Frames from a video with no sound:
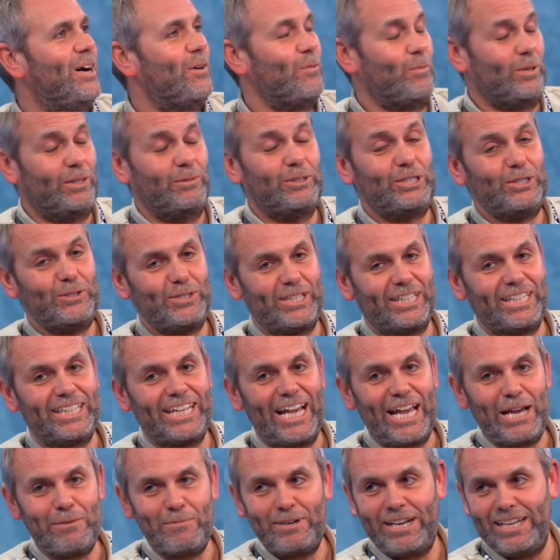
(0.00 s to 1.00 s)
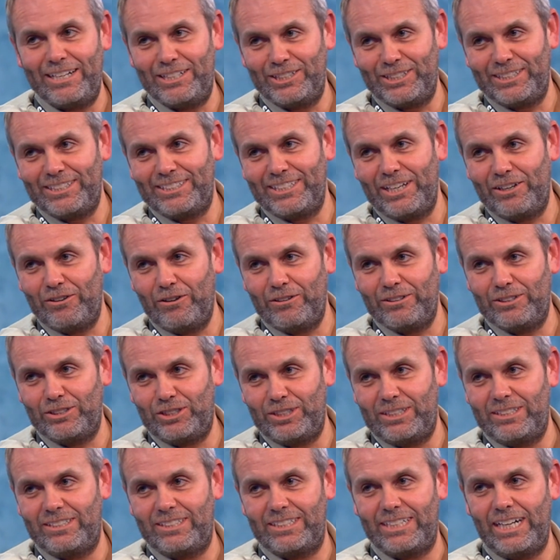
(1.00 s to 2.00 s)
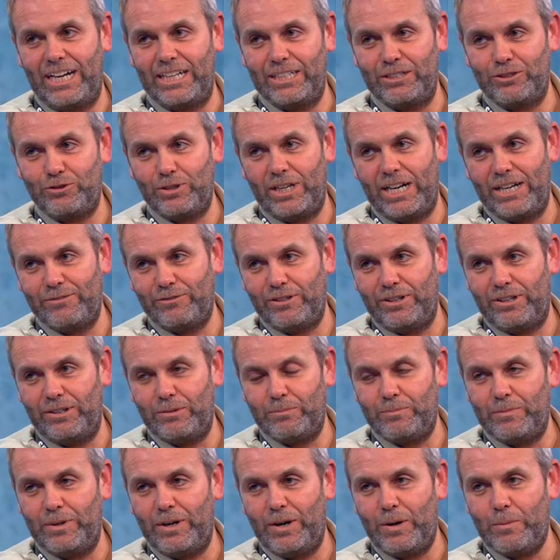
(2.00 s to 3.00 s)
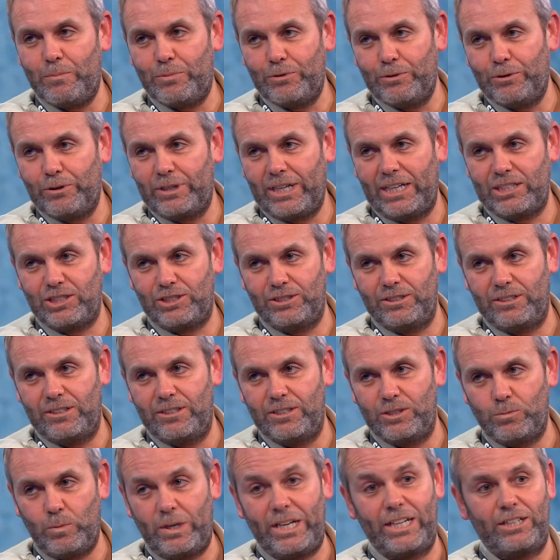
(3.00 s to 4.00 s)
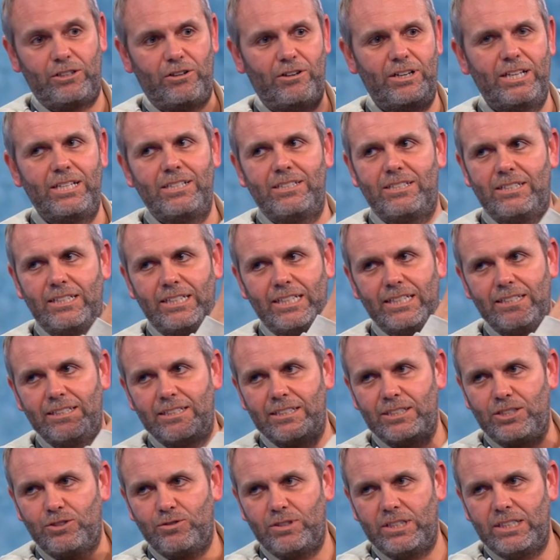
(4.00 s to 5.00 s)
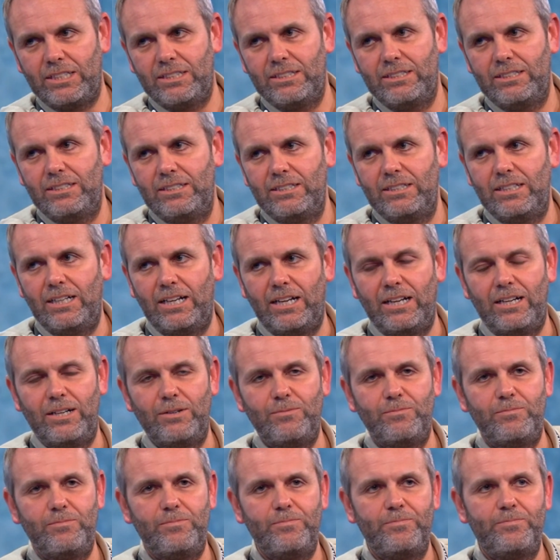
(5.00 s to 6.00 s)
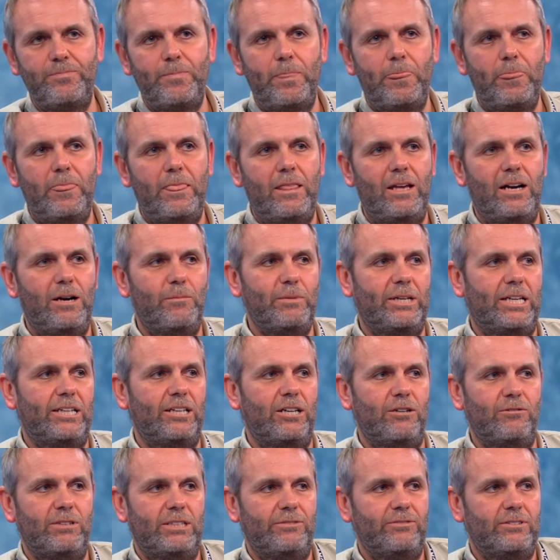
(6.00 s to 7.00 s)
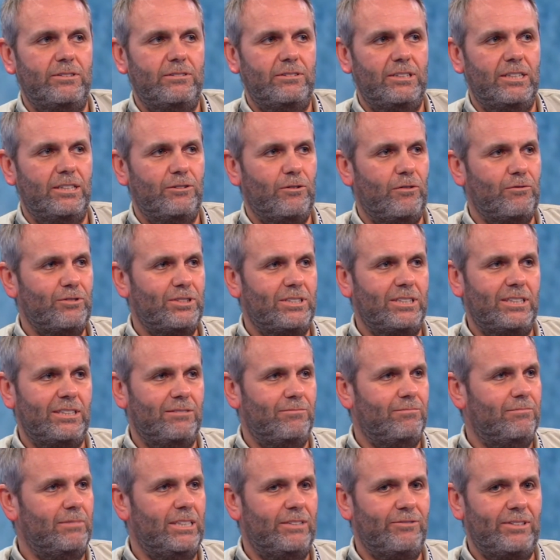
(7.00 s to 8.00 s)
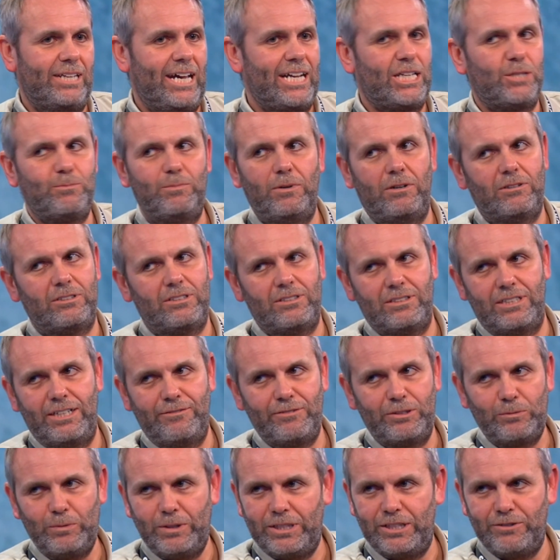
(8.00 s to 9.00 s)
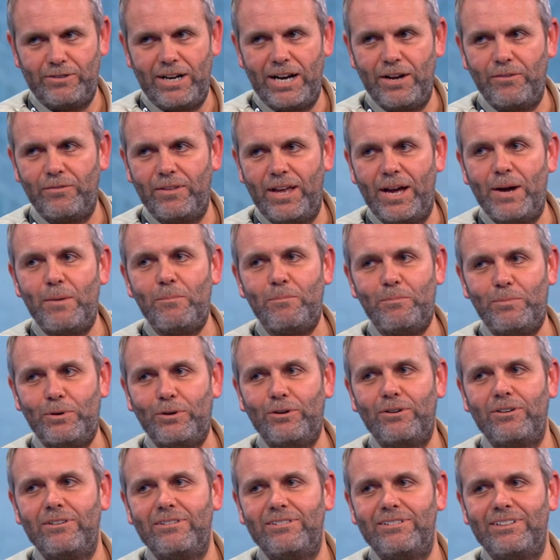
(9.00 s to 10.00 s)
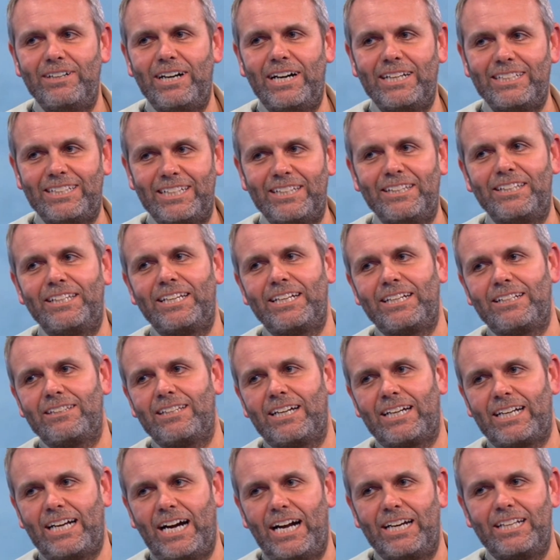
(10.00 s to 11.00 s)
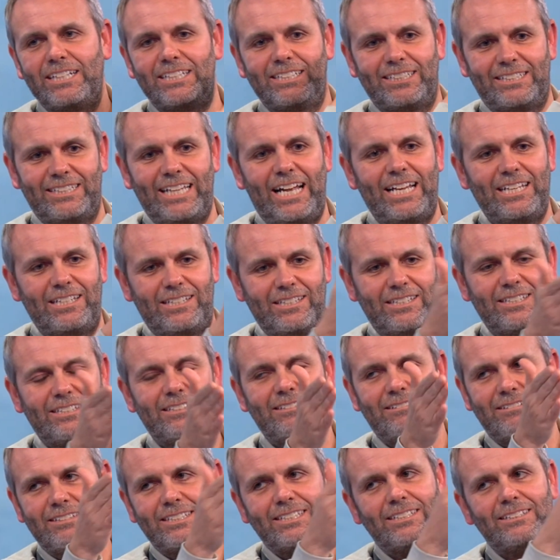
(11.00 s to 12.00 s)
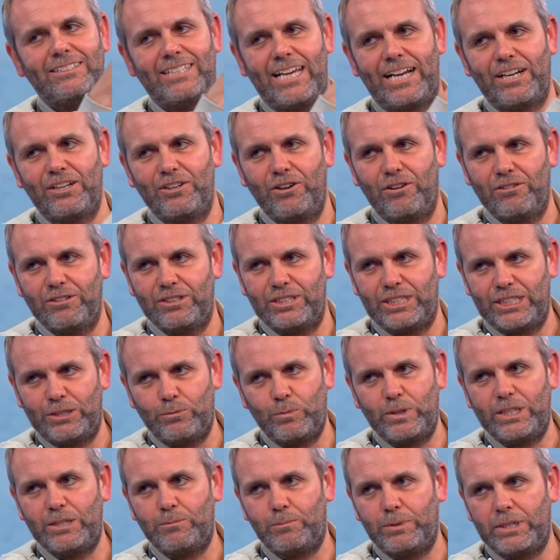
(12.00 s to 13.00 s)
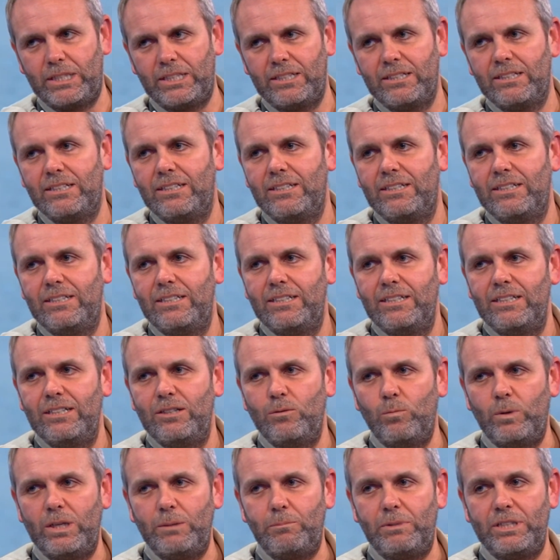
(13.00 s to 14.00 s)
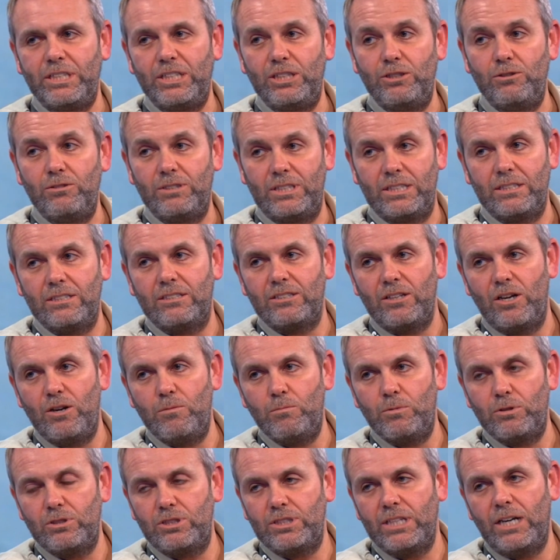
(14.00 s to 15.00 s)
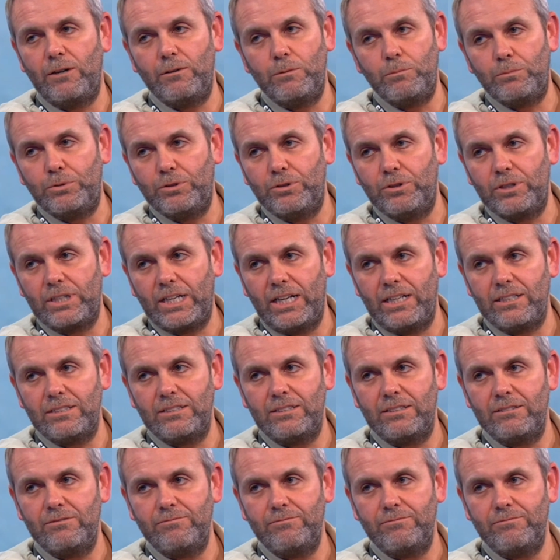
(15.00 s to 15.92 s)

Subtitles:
using game and engine technology to kind of drive our broadcast studios when I got into the industry. I mean, I know even, you know, obviously even Xboxes and everything went around them, but I didn't think that's technology we'd be using so much now in broadcast.